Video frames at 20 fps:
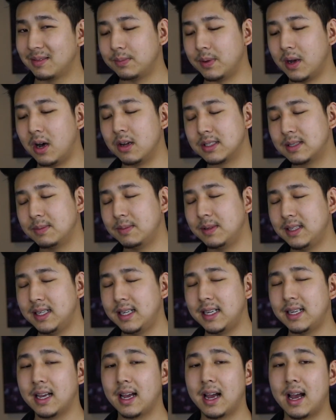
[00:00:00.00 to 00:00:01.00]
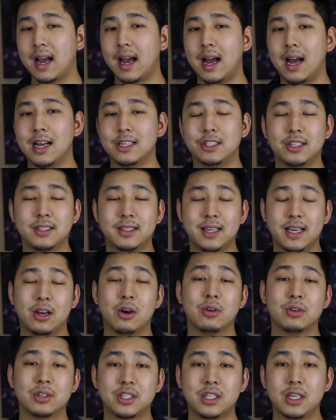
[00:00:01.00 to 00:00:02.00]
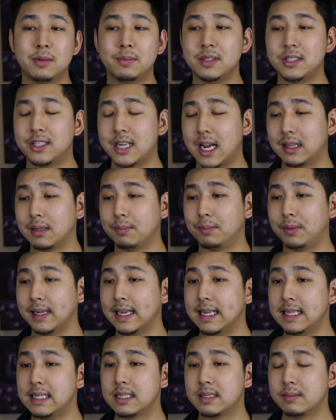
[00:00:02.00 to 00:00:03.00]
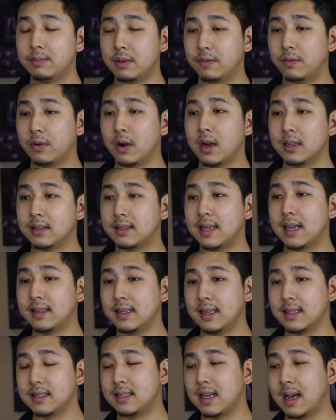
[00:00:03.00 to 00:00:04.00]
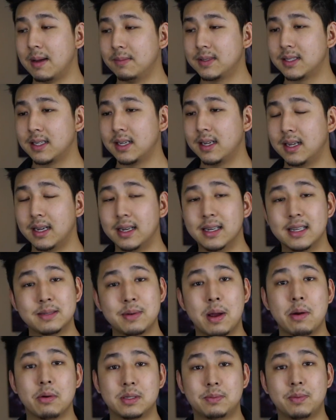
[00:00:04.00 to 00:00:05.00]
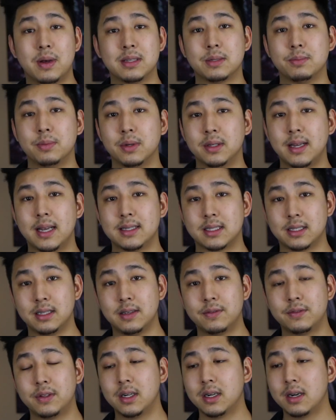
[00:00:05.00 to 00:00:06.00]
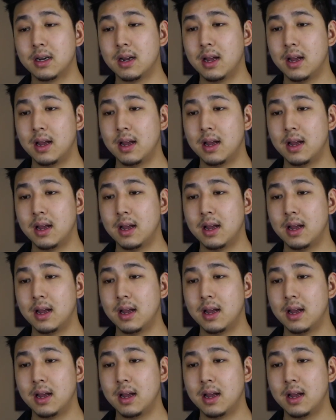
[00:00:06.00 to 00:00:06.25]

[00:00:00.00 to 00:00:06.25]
But ultimately, I should take ownership and check the plates before I take the attempt. It is my responsibility as a lifter.